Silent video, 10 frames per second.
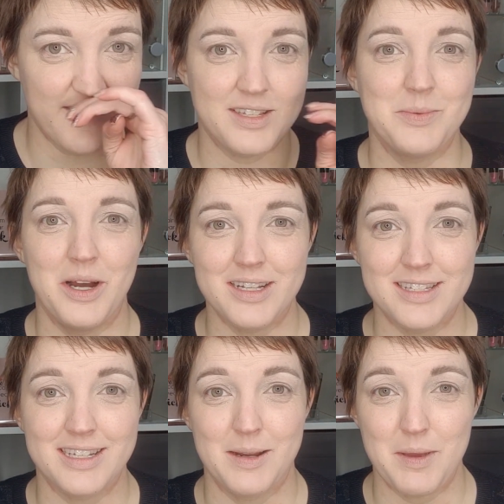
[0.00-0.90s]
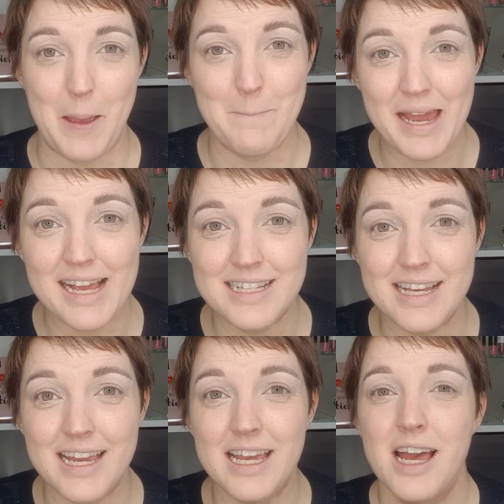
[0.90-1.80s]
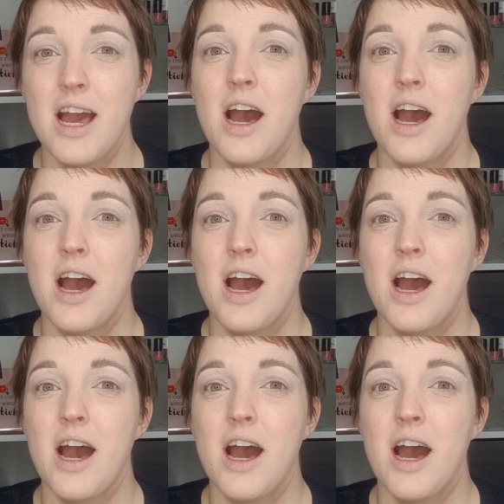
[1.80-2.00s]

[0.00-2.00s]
If this works, it's going to be amazing.